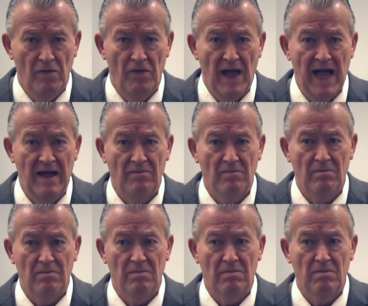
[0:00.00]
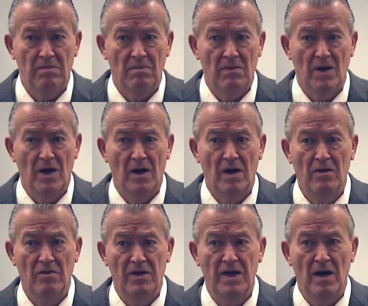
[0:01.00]
that
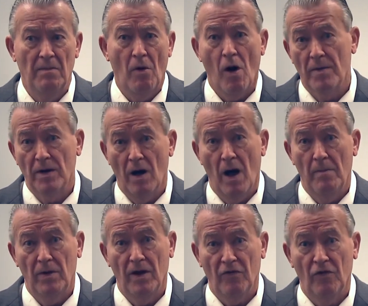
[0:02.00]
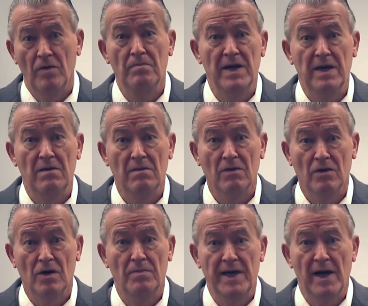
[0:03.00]
the apartment complex could be
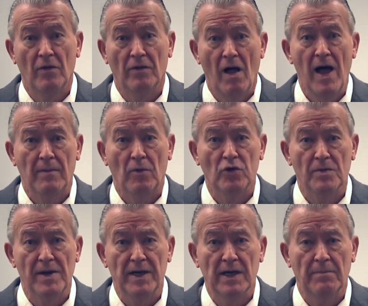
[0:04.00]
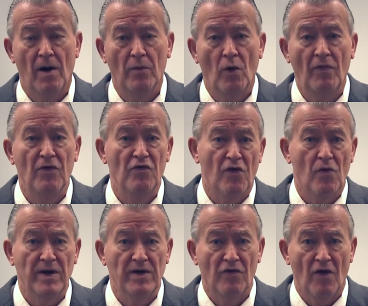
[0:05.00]
held liable depending upon what the
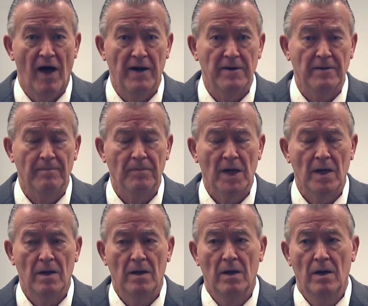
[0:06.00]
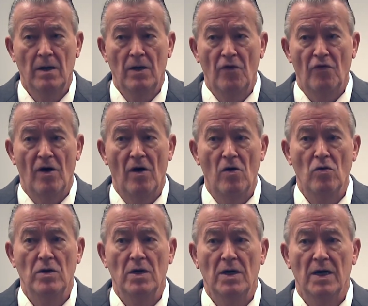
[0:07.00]
jury decided.
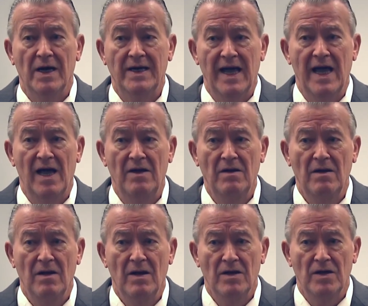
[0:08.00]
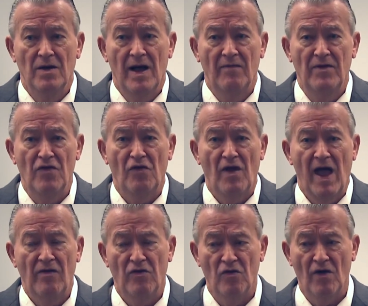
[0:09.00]
So again, you have these
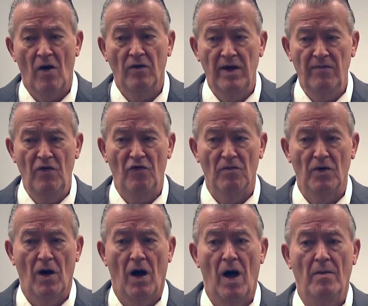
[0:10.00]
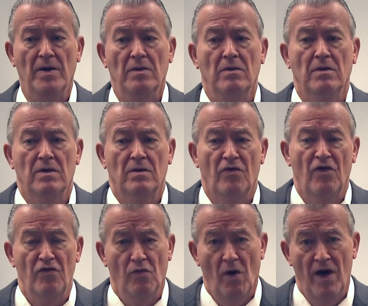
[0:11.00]
statutes. I'll give you some common
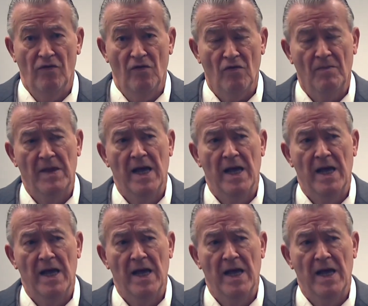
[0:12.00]
situations,